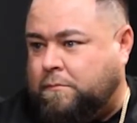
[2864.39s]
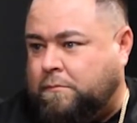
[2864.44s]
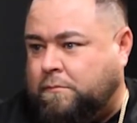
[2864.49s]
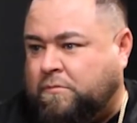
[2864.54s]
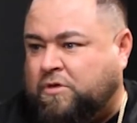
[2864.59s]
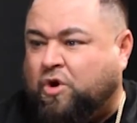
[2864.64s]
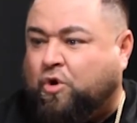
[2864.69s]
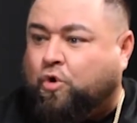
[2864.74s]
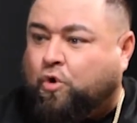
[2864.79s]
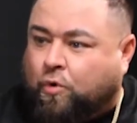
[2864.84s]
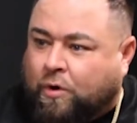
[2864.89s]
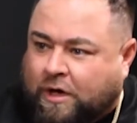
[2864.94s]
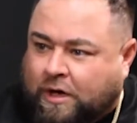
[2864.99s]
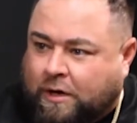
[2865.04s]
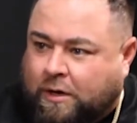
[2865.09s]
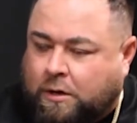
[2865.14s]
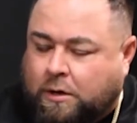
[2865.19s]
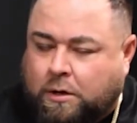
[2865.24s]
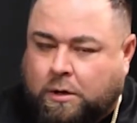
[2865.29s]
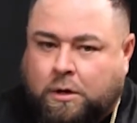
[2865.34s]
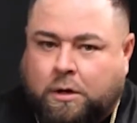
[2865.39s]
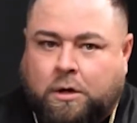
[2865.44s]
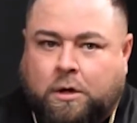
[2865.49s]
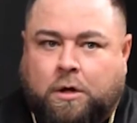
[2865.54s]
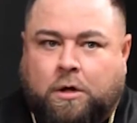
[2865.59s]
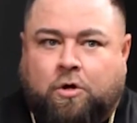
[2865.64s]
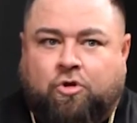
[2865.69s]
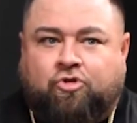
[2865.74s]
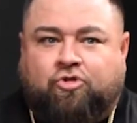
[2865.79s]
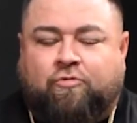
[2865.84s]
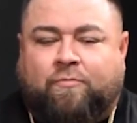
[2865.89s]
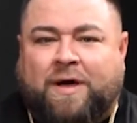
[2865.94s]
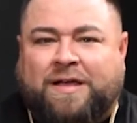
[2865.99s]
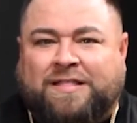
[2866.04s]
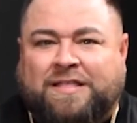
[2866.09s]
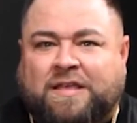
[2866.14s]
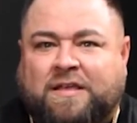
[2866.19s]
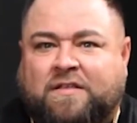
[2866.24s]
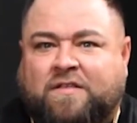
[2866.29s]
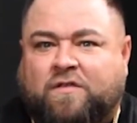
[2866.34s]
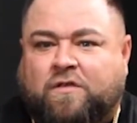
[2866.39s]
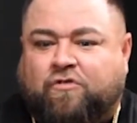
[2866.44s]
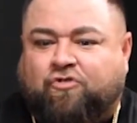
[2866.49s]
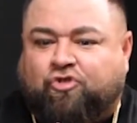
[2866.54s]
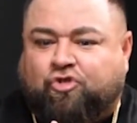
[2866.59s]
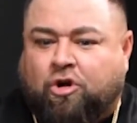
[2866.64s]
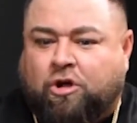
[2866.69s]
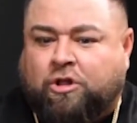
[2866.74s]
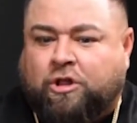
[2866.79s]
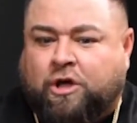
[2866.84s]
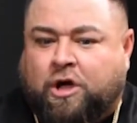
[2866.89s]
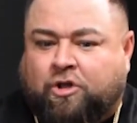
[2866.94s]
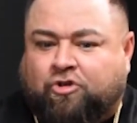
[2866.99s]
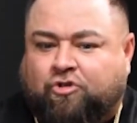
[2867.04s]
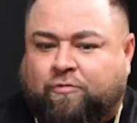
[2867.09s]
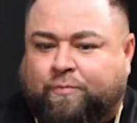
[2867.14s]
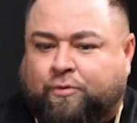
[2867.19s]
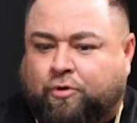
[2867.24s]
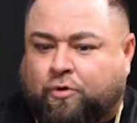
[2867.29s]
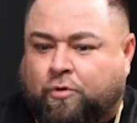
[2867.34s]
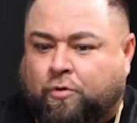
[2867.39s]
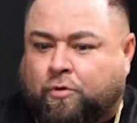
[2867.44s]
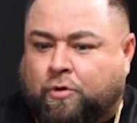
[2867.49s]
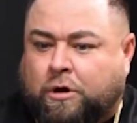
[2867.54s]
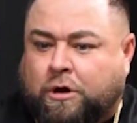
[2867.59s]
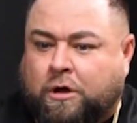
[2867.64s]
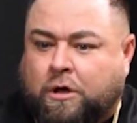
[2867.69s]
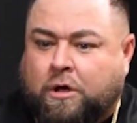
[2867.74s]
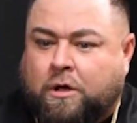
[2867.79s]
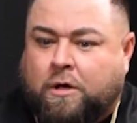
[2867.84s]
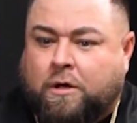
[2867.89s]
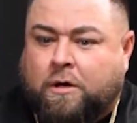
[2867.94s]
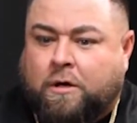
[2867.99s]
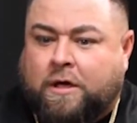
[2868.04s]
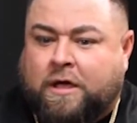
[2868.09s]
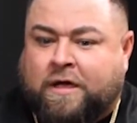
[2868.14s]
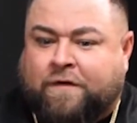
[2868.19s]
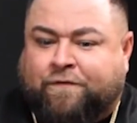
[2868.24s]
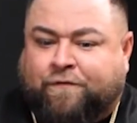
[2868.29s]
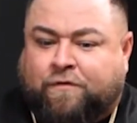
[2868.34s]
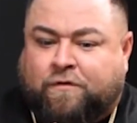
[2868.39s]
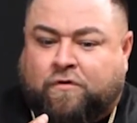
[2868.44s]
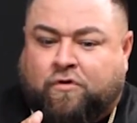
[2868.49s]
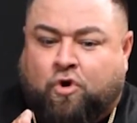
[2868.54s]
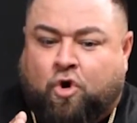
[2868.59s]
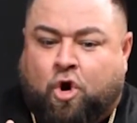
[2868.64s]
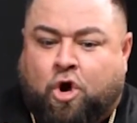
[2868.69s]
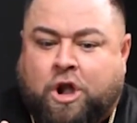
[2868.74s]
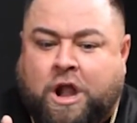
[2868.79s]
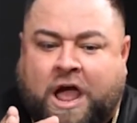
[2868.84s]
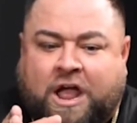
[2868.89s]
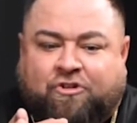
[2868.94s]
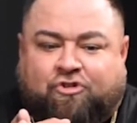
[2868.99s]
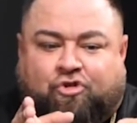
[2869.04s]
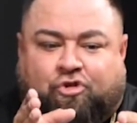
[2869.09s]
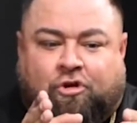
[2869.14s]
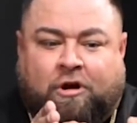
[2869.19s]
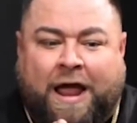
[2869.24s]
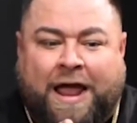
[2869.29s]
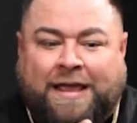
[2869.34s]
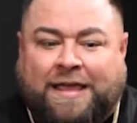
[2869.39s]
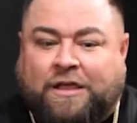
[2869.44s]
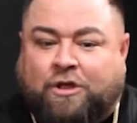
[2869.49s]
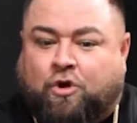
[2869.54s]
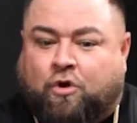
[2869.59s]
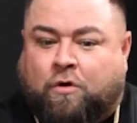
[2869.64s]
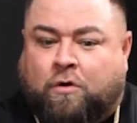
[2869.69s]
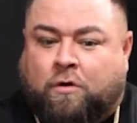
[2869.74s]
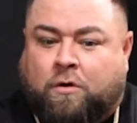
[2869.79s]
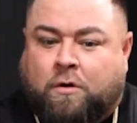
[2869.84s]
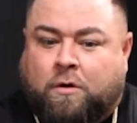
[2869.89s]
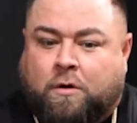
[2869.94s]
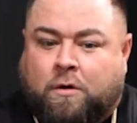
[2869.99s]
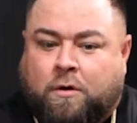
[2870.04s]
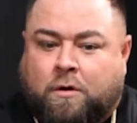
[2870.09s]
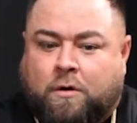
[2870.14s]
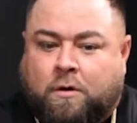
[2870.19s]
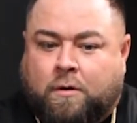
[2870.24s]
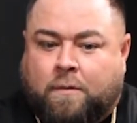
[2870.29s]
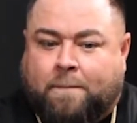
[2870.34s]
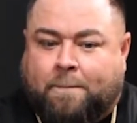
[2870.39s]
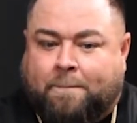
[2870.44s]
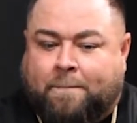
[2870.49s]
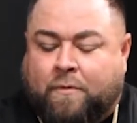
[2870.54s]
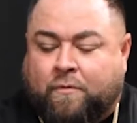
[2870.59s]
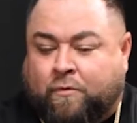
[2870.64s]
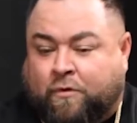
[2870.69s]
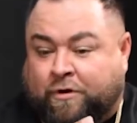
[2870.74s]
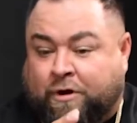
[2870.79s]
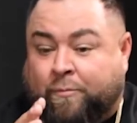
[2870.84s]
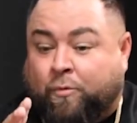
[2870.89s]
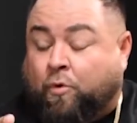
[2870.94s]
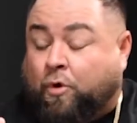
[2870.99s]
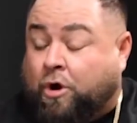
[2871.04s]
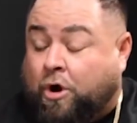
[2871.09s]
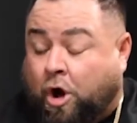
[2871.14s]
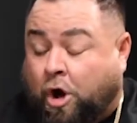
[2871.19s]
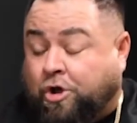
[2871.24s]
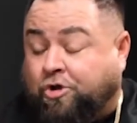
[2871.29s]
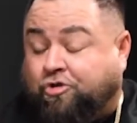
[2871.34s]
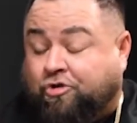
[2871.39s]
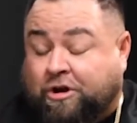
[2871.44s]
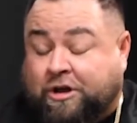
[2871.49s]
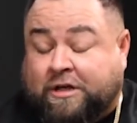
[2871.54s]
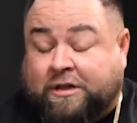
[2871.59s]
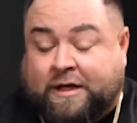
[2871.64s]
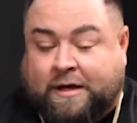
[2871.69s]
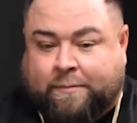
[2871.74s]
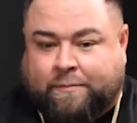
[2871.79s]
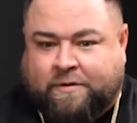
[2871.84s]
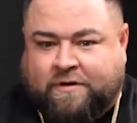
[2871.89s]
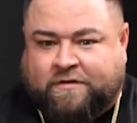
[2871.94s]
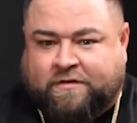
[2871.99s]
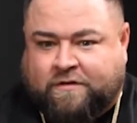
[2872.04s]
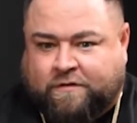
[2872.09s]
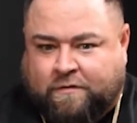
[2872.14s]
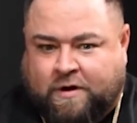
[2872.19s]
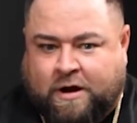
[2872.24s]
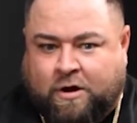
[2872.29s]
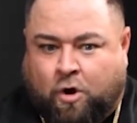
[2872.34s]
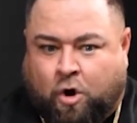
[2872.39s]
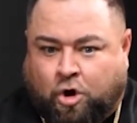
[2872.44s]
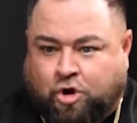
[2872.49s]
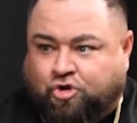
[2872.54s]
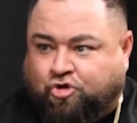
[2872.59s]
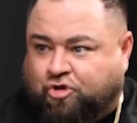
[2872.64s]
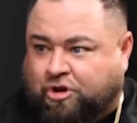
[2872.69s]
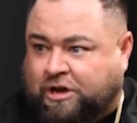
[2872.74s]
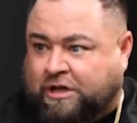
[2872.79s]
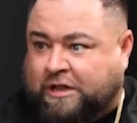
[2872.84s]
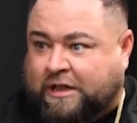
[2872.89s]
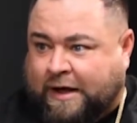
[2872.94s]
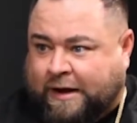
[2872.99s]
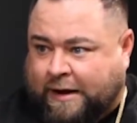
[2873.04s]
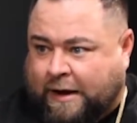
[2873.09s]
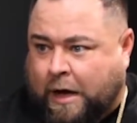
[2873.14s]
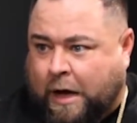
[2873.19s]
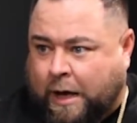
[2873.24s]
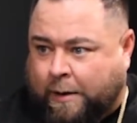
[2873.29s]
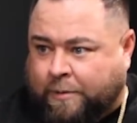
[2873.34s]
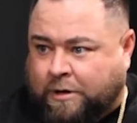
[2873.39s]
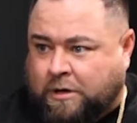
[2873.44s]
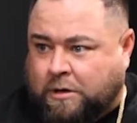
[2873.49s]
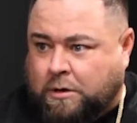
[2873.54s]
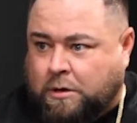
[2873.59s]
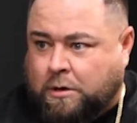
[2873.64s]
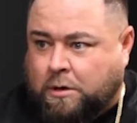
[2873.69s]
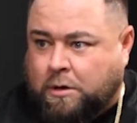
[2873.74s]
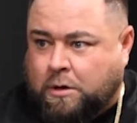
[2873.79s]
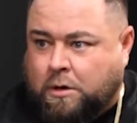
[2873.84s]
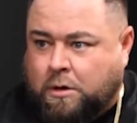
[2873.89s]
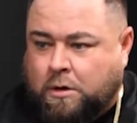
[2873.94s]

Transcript: They'll quit. So my thing is to the struggling entrepreneur, if you're not tracking well, number one, are you treating it like a business, right? Are you treating it like a hobby? Mm-hmm.